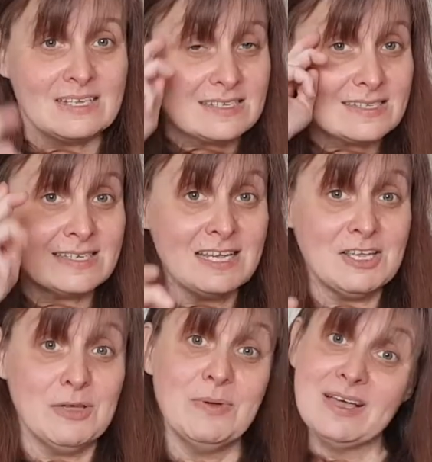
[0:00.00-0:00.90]
See
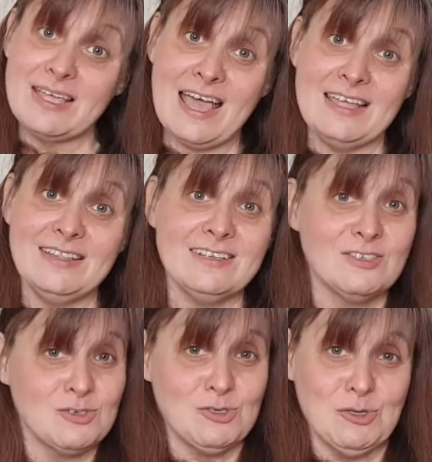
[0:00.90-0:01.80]
you again
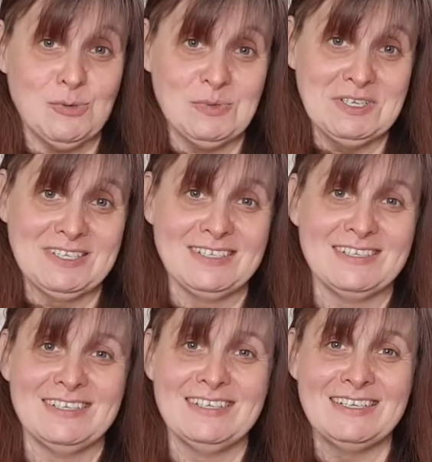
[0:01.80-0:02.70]
soon.
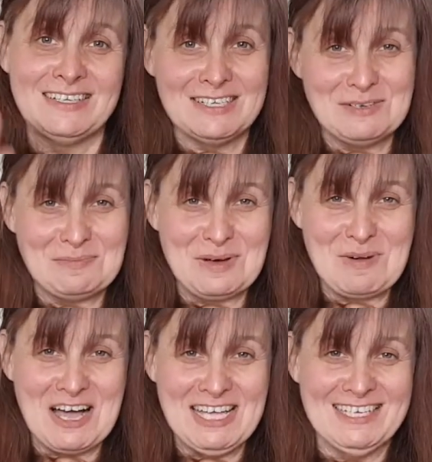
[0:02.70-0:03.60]
Bye bye.